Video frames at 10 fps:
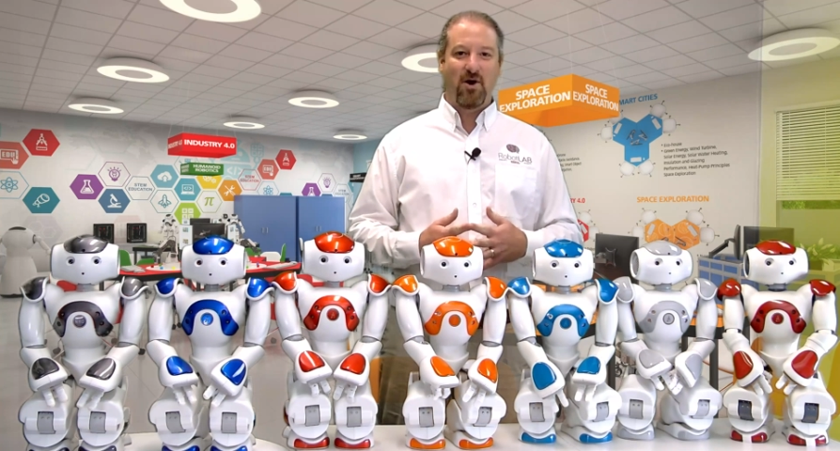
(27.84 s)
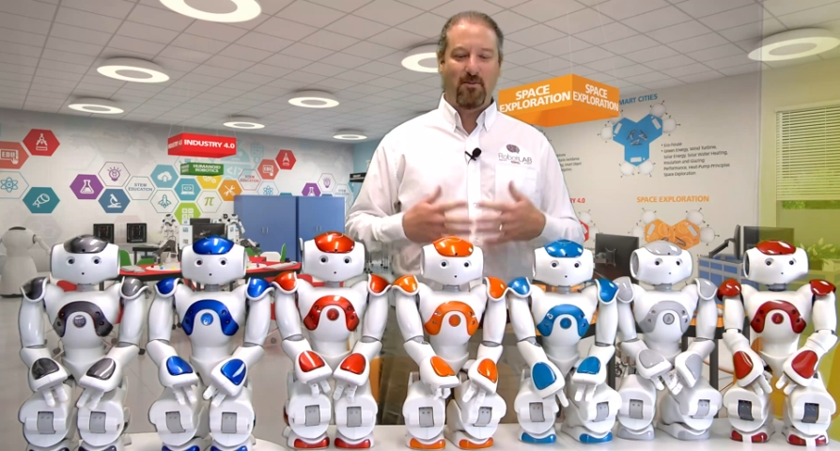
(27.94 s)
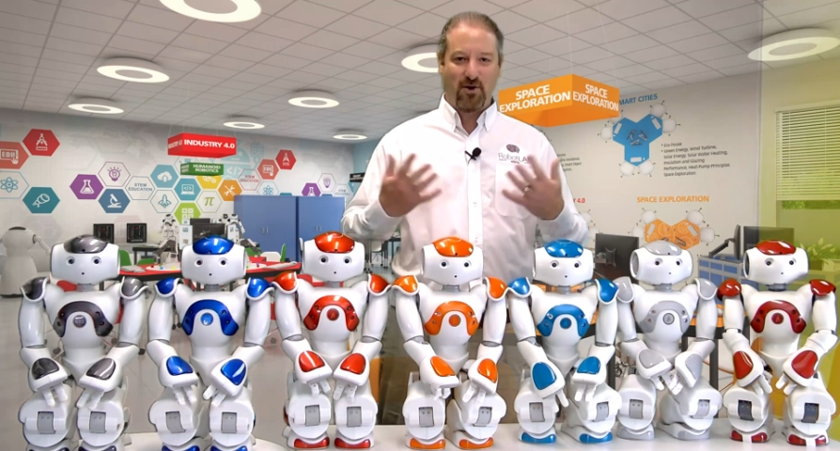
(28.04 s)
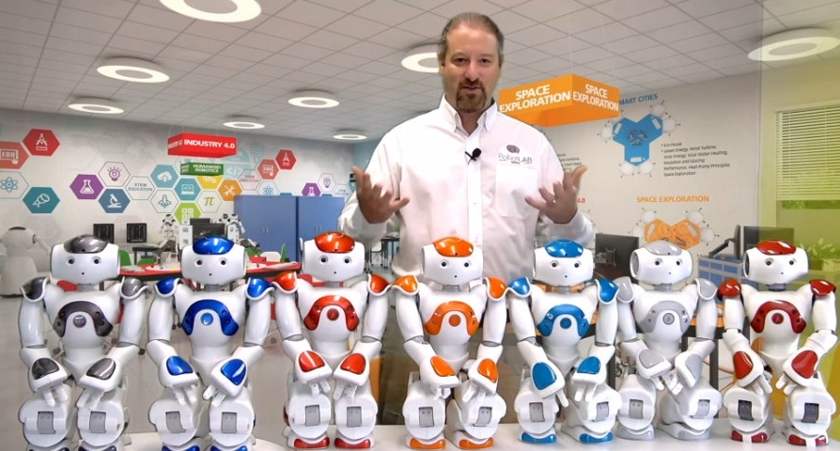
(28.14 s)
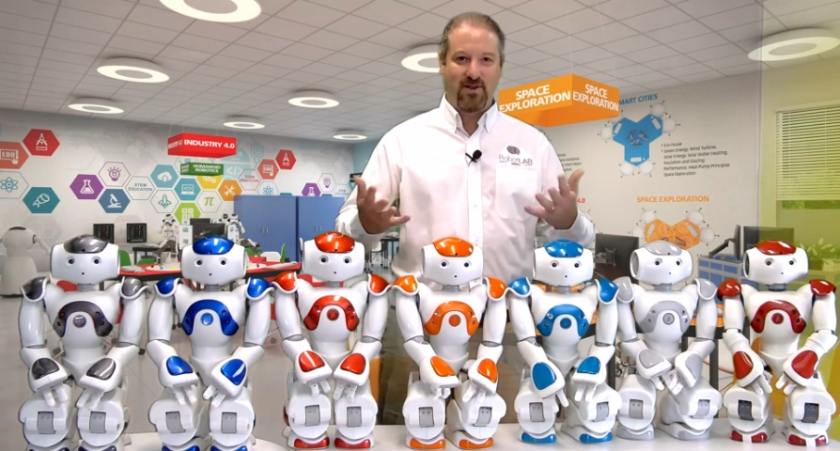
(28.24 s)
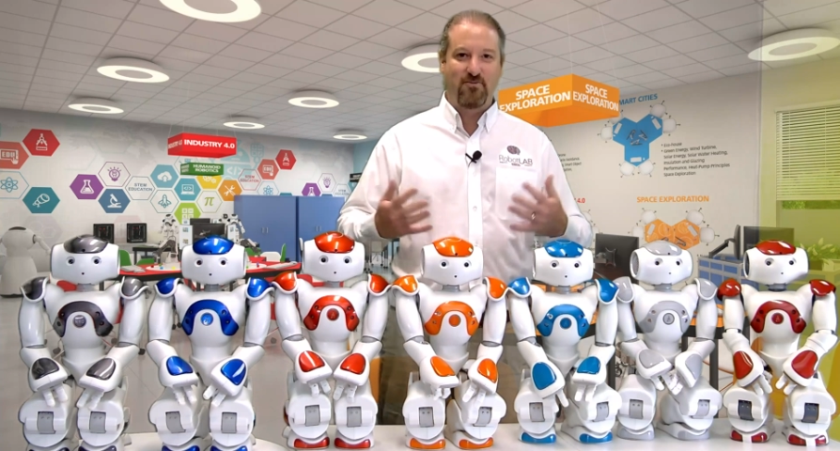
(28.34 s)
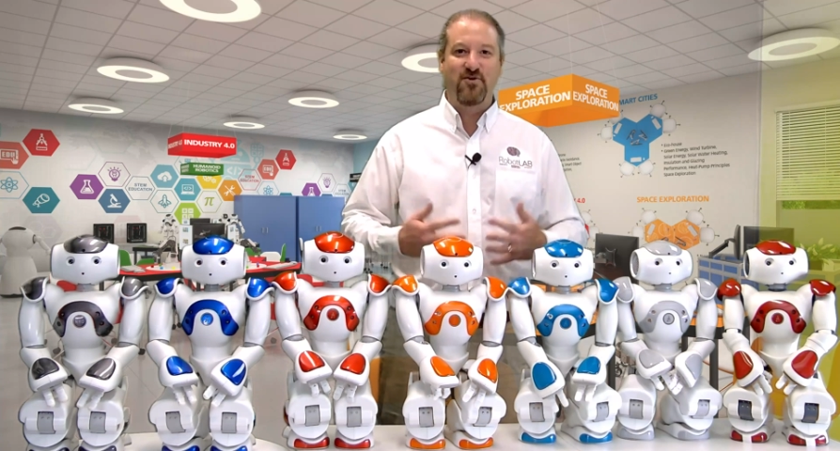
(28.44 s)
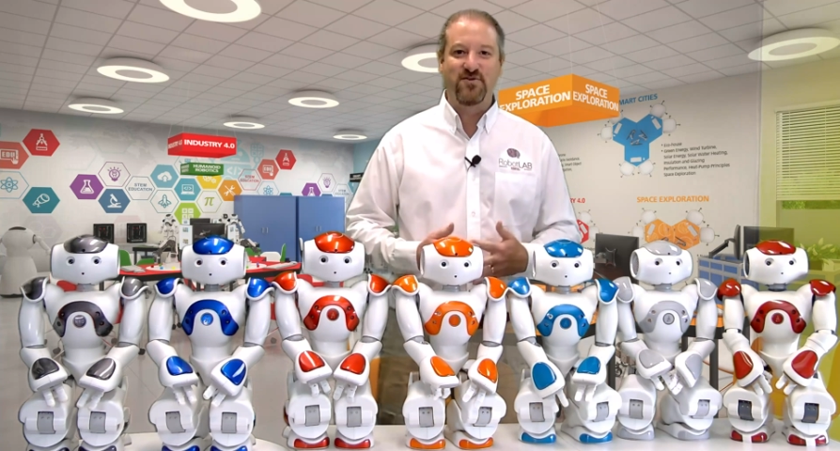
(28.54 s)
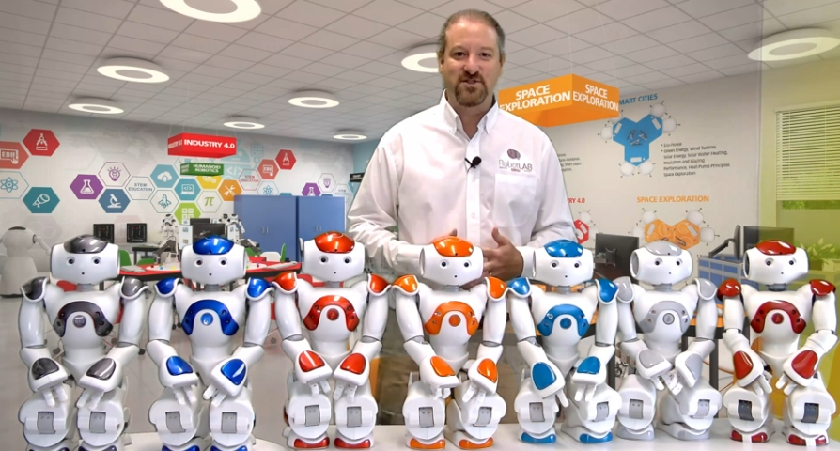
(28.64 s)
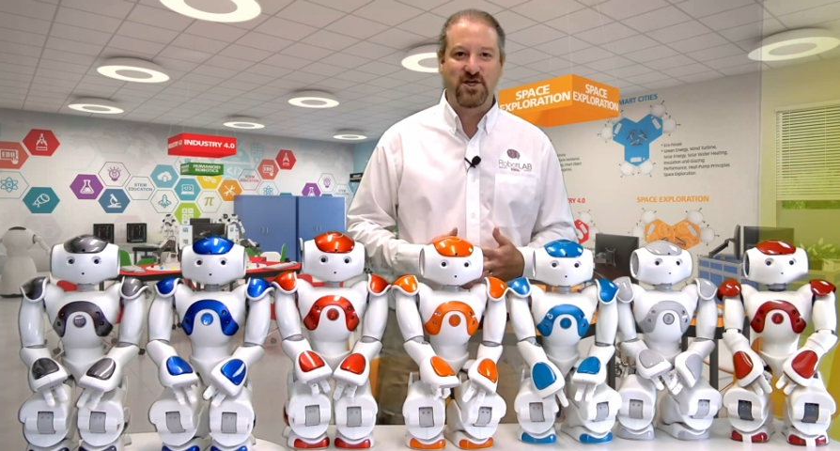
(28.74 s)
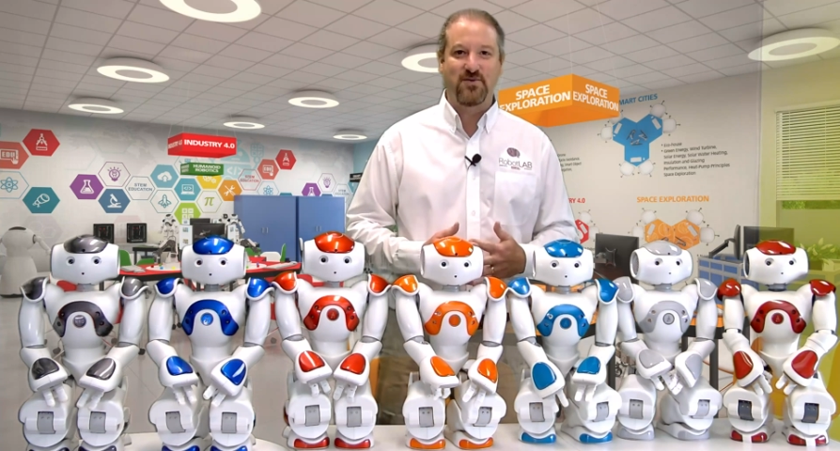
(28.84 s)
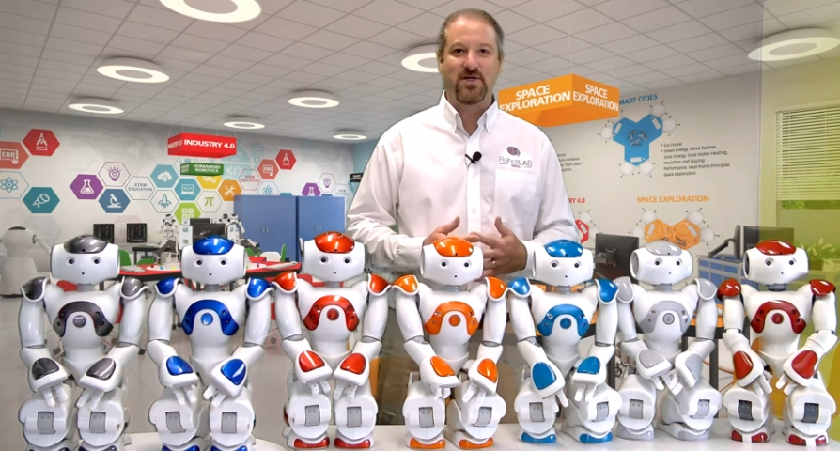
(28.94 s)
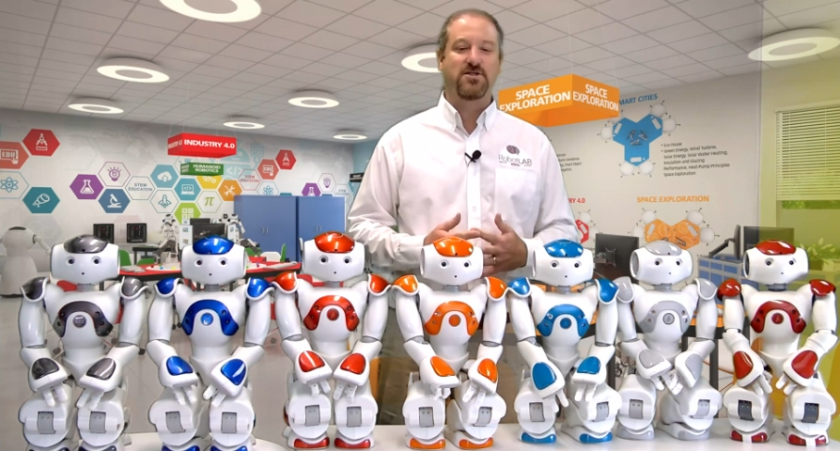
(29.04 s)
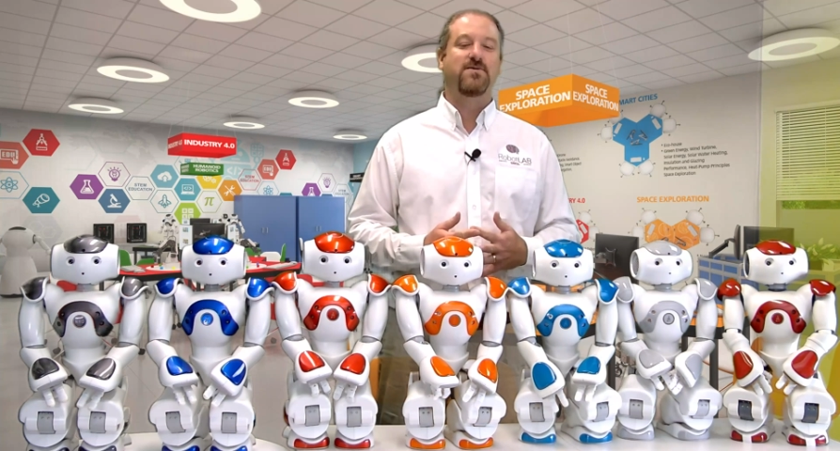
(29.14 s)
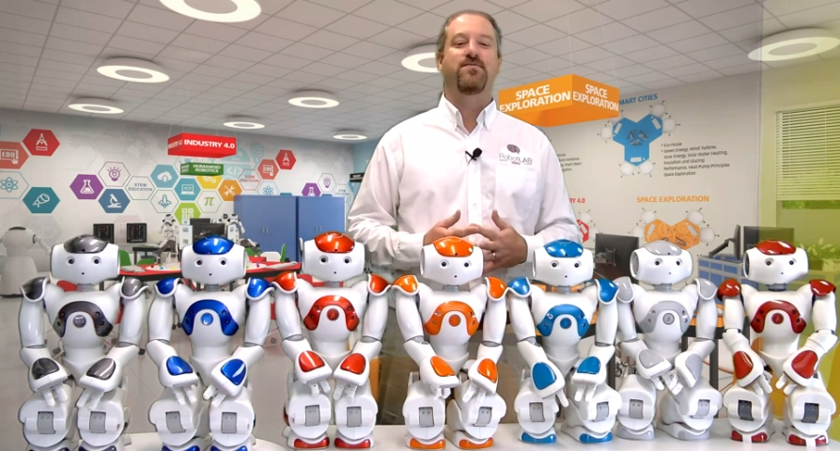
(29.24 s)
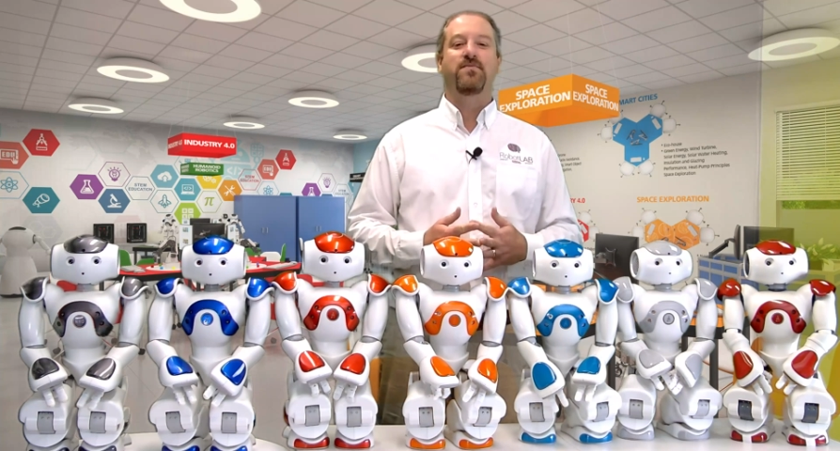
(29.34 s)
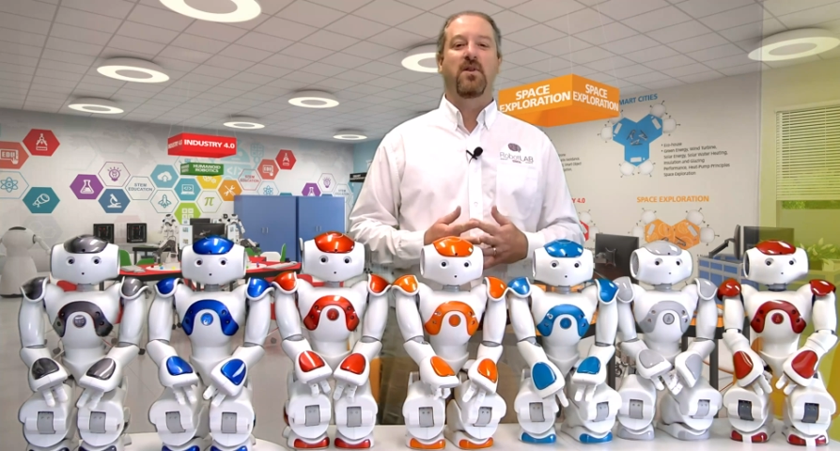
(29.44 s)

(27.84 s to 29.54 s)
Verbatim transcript: upon the previous generation.